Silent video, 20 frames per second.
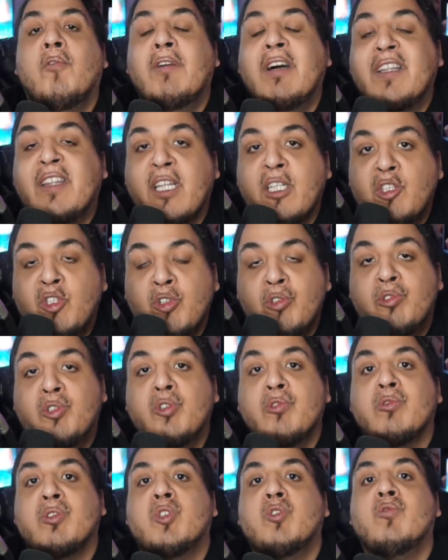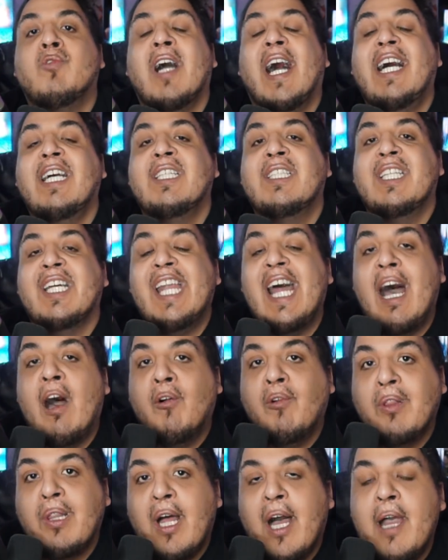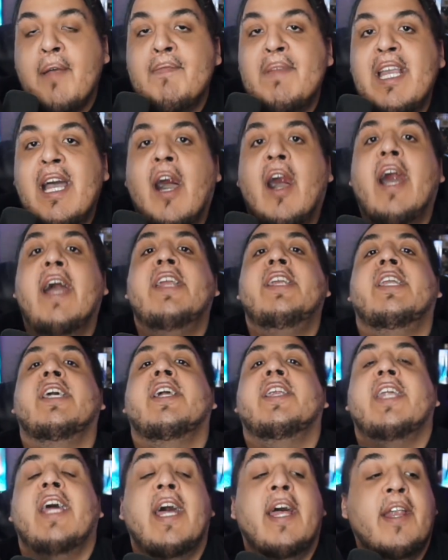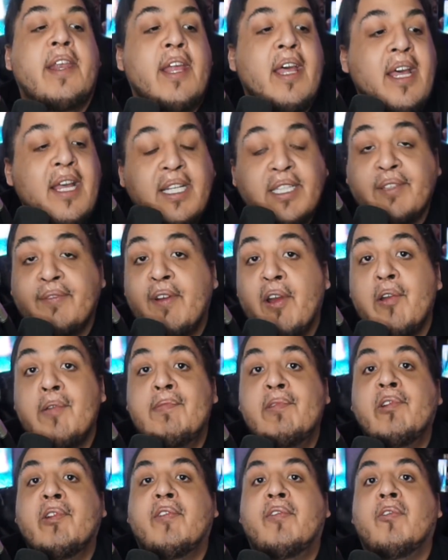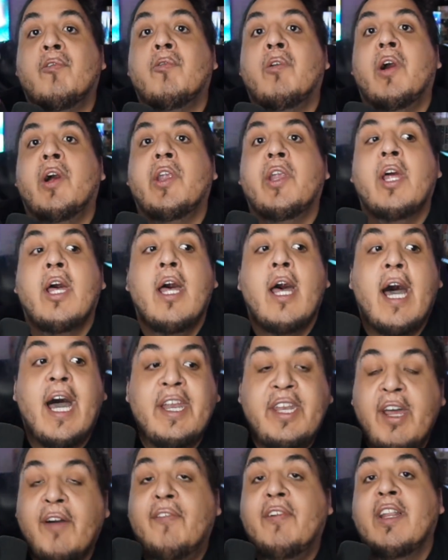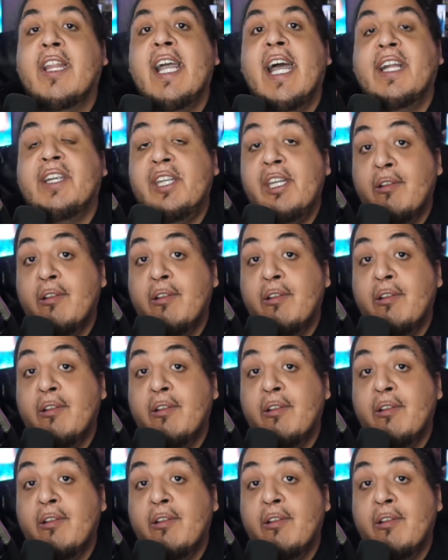with the Jujutsu Kaisen outline behind it, and it's a very beautiful one. I definitely had